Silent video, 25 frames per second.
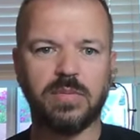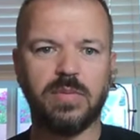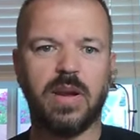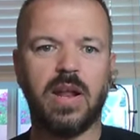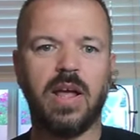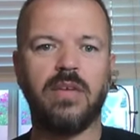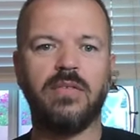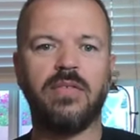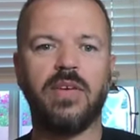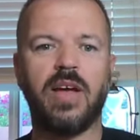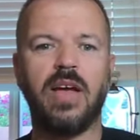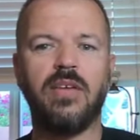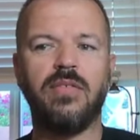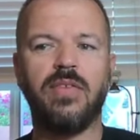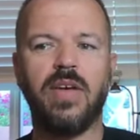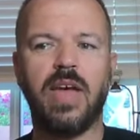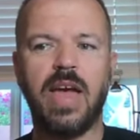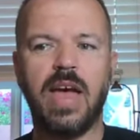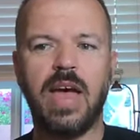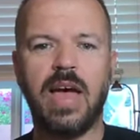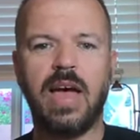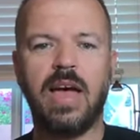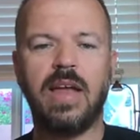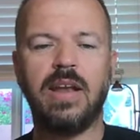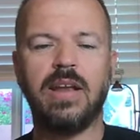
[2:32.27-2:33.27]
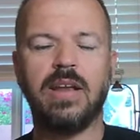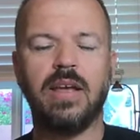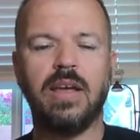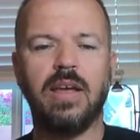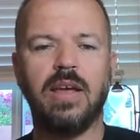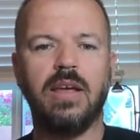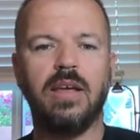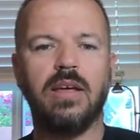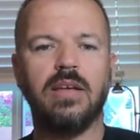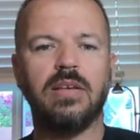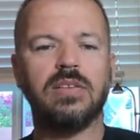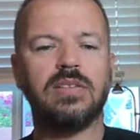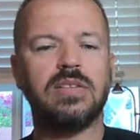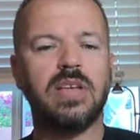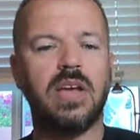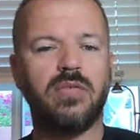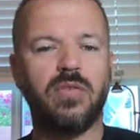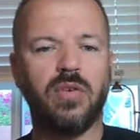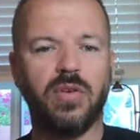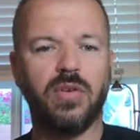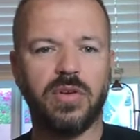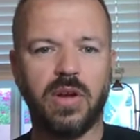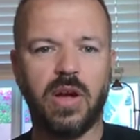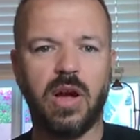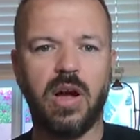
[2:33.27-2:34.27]
But I've had
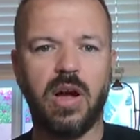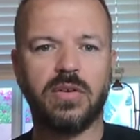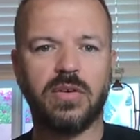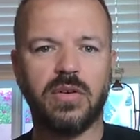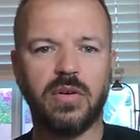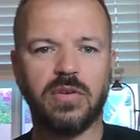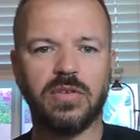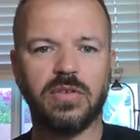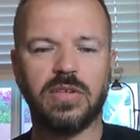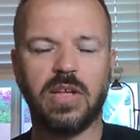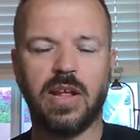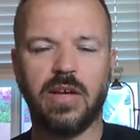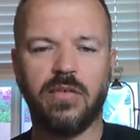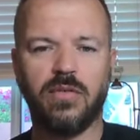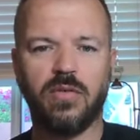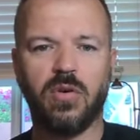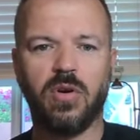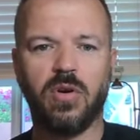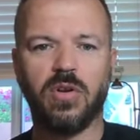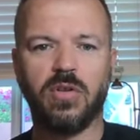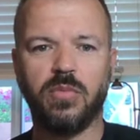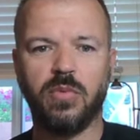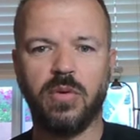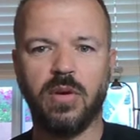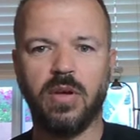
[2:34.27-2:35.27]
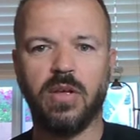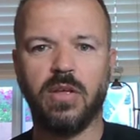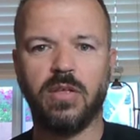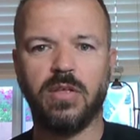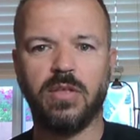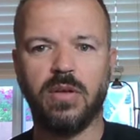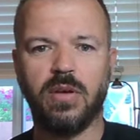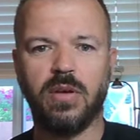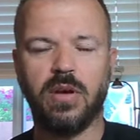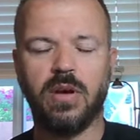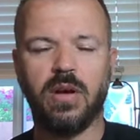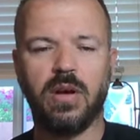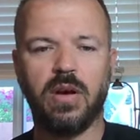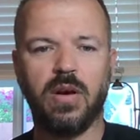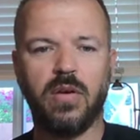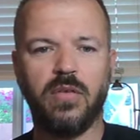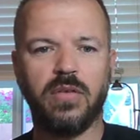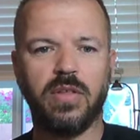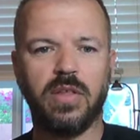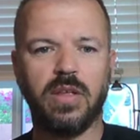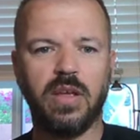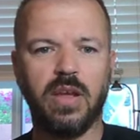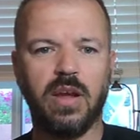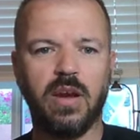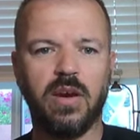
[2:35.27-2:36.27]
several doctors I've worked with
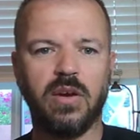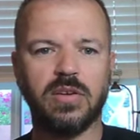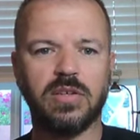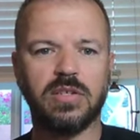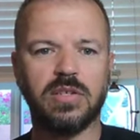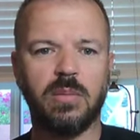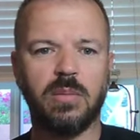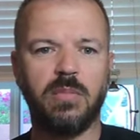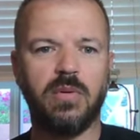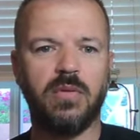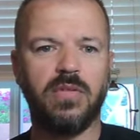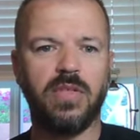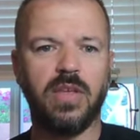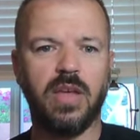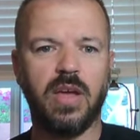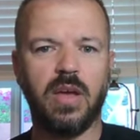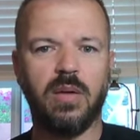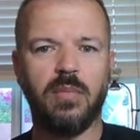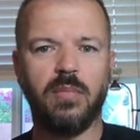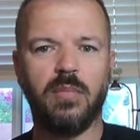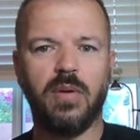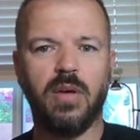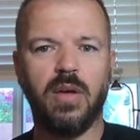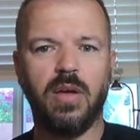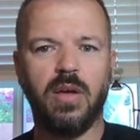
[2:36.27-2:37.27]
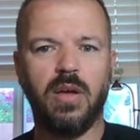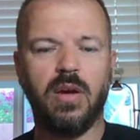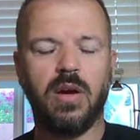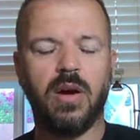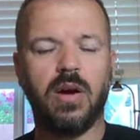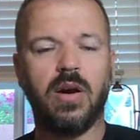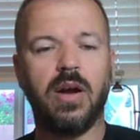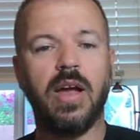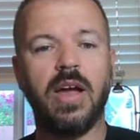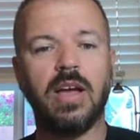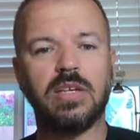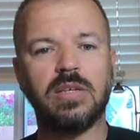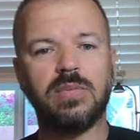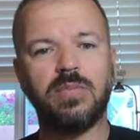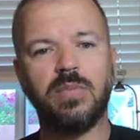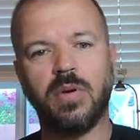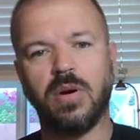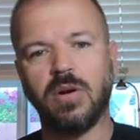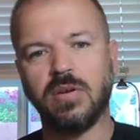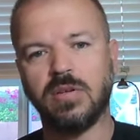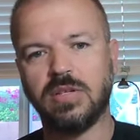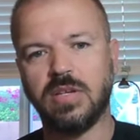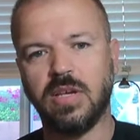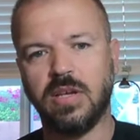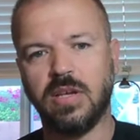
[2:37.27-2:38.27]
over the years. Some of them are
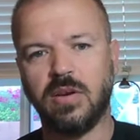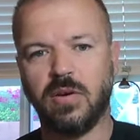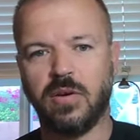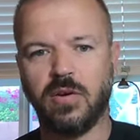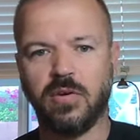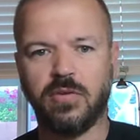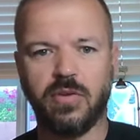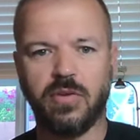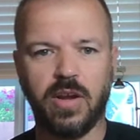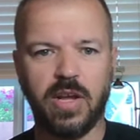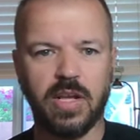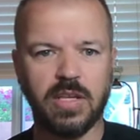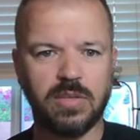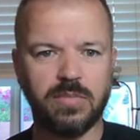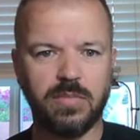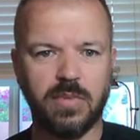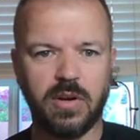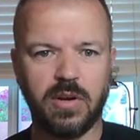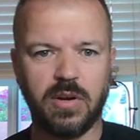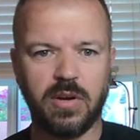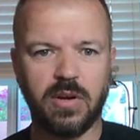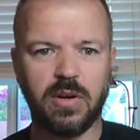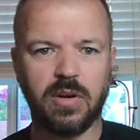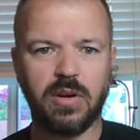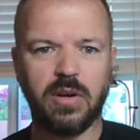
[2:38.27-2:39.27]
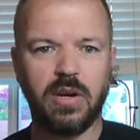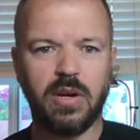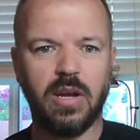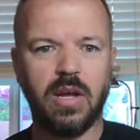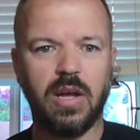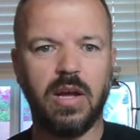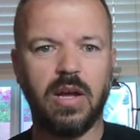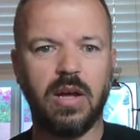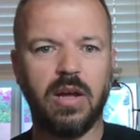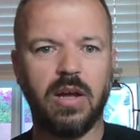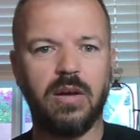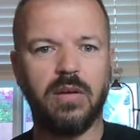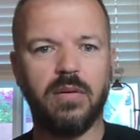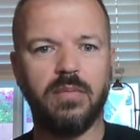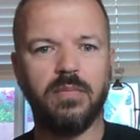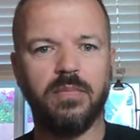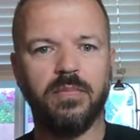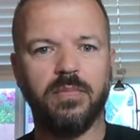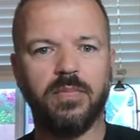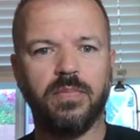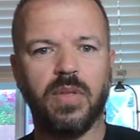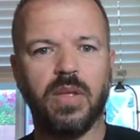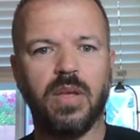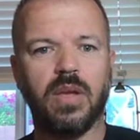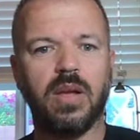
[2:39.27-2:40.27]
experts in neurotransmitter
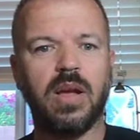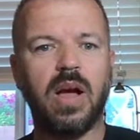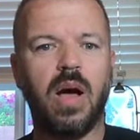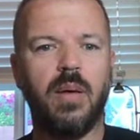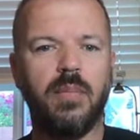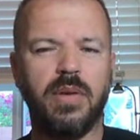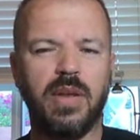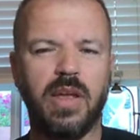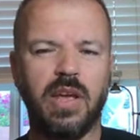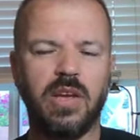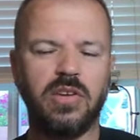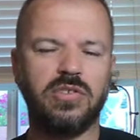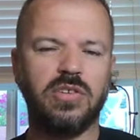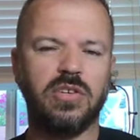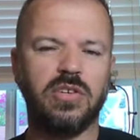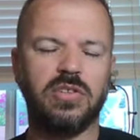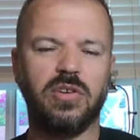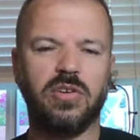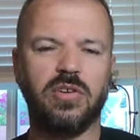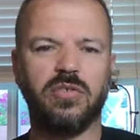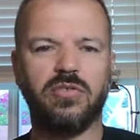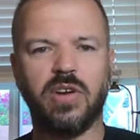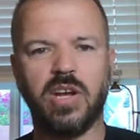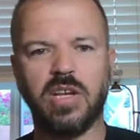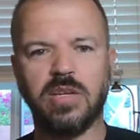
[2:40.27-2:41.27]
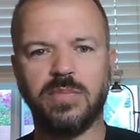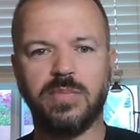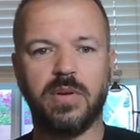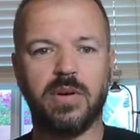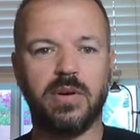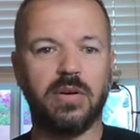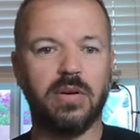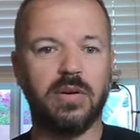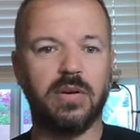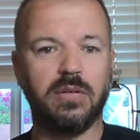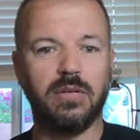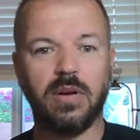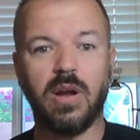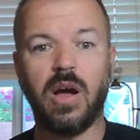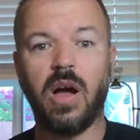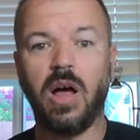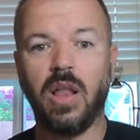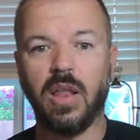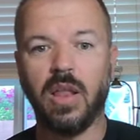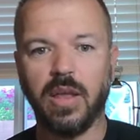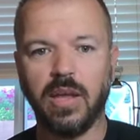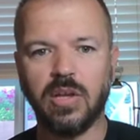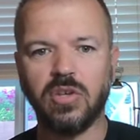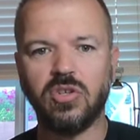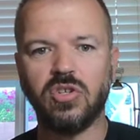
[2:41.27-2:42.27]
combinations, neurotransmitter
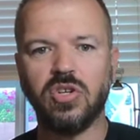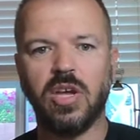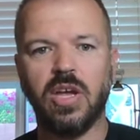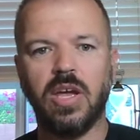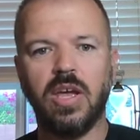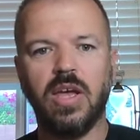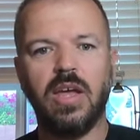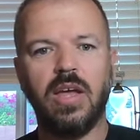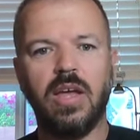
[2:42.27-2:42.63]
knowledge.